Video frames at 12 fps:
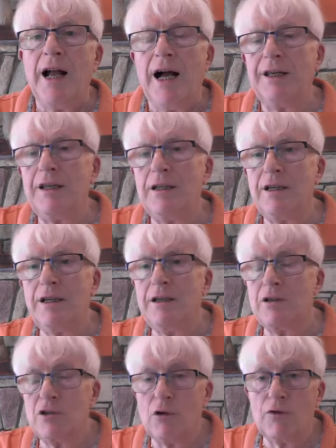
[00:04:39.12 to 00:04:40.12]
And indeed,
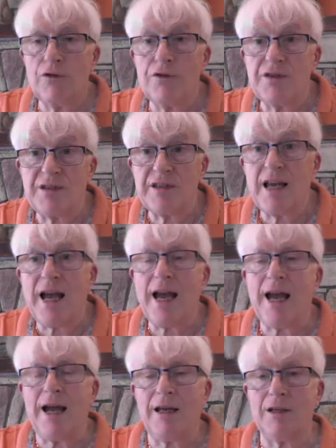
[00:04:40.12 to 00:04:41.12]
it's often
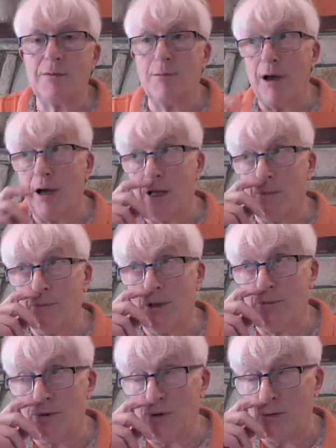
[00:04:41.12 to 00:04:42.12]
said by
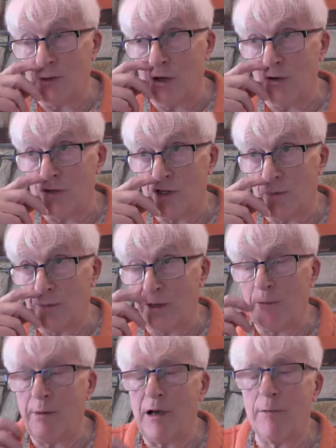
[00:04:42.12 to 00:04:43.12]
people who know
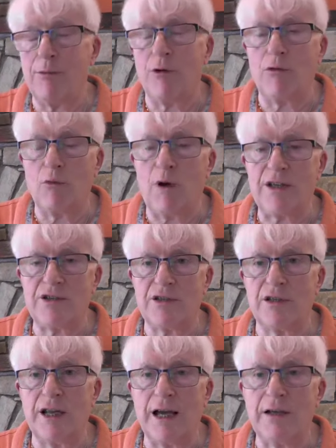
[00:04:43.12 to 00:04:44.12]
something about both
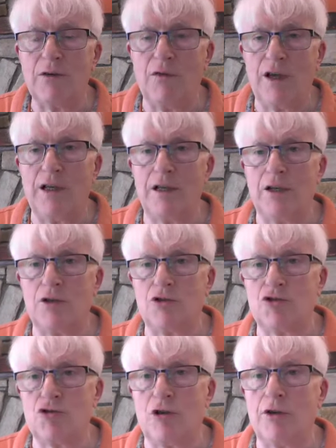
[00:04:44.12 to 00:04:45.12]
Western and Vedic
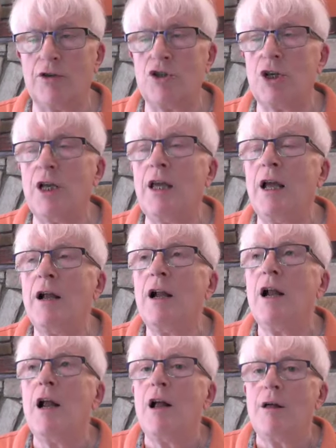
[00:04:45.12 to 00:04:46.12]
astrology
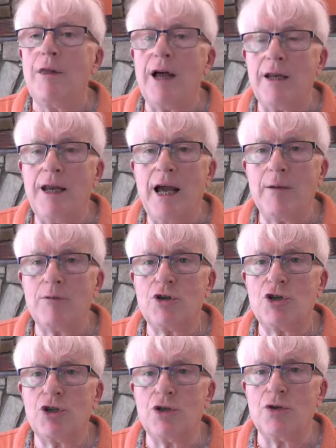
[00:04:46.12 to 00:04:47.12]
that
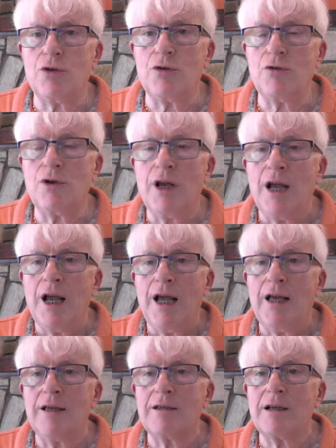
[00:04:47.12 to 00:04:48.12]
Neptune
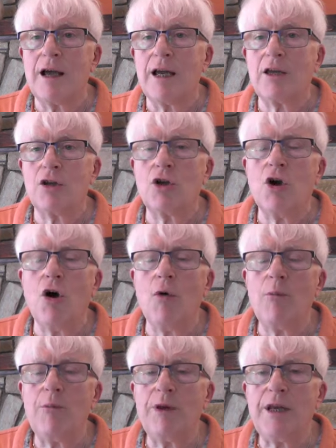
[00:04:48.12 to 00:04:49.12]
is like a
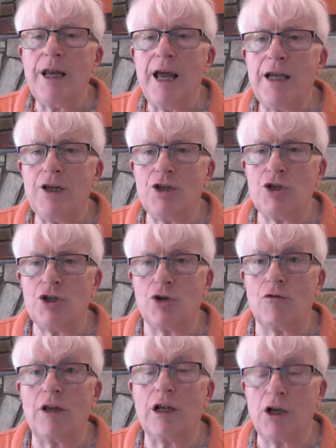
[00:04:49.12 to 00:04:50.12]

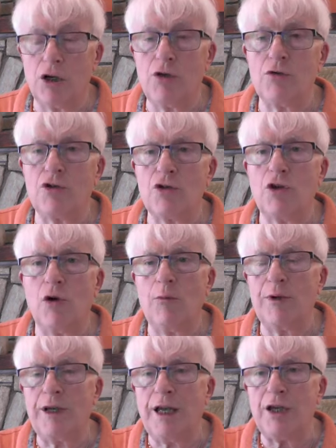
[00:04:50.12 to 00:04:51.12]
combination, includes a
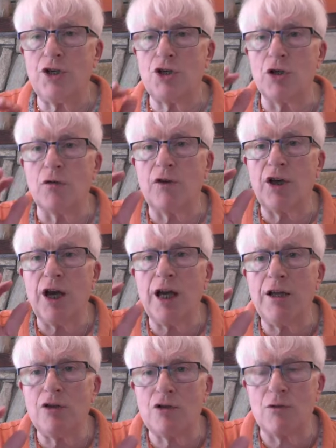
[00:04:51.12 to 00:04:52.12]
combination of
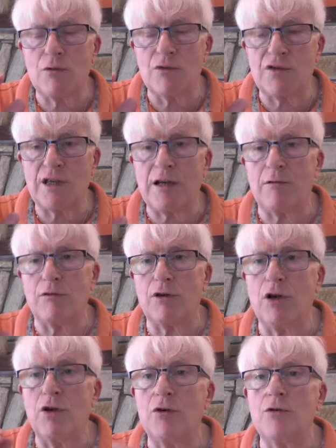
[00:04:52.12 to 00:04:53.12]
Ketu, the south
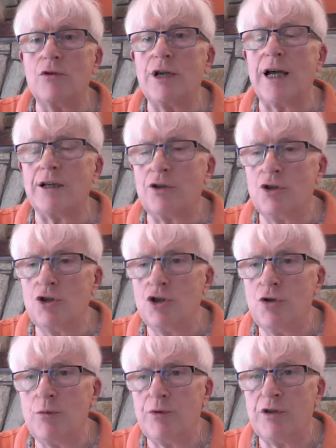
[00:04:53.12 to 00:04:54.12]
node, and
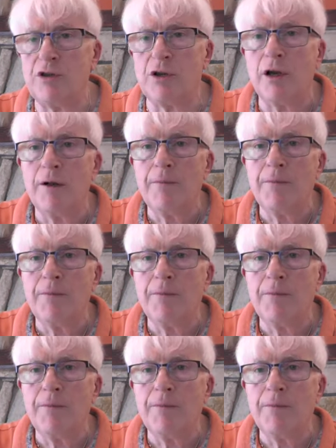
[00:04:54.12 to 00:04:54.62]
Jupiter.